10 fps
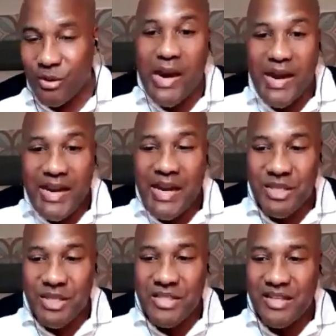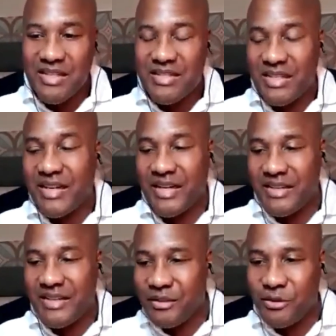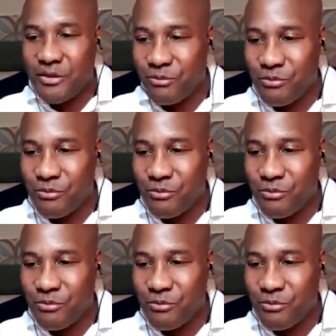Where I am, it's the ninth. I don't know,